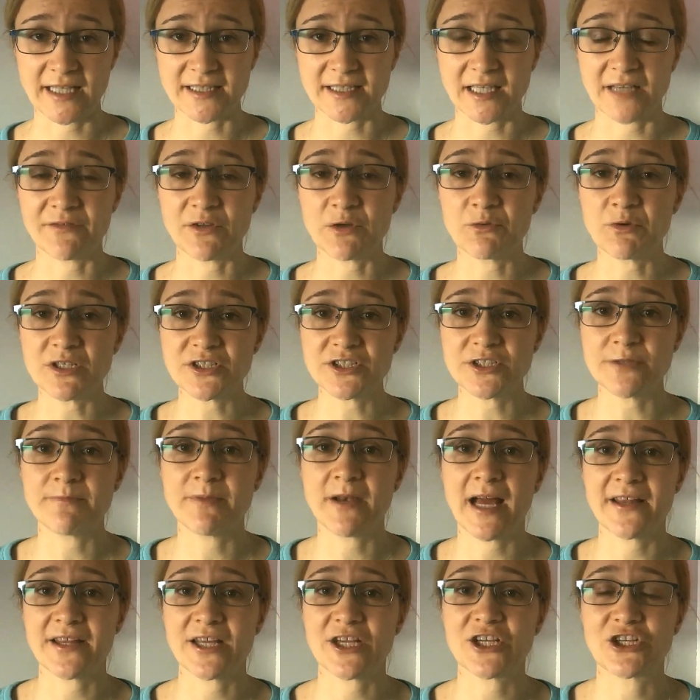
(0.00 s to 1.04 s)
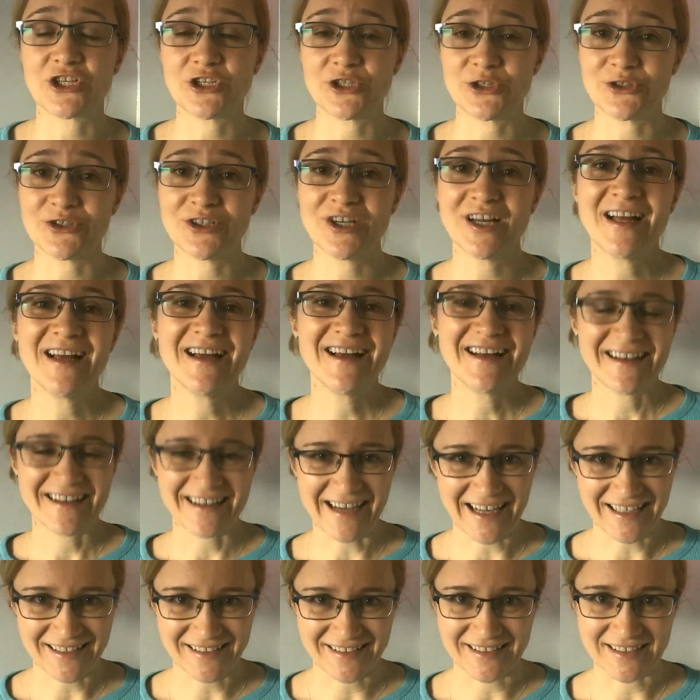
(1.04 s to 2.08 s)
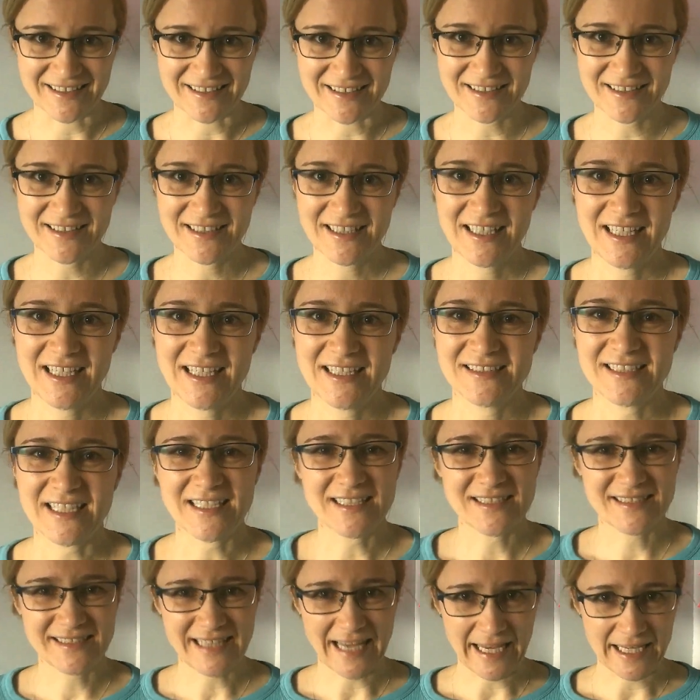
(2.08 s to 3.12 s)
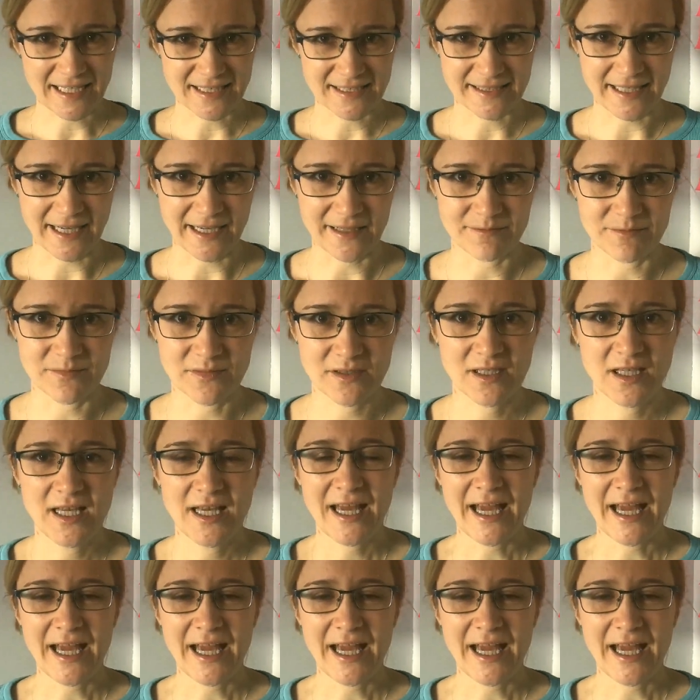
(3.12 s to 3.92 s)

Yes, if you want to plan a good lesson, then it takes time.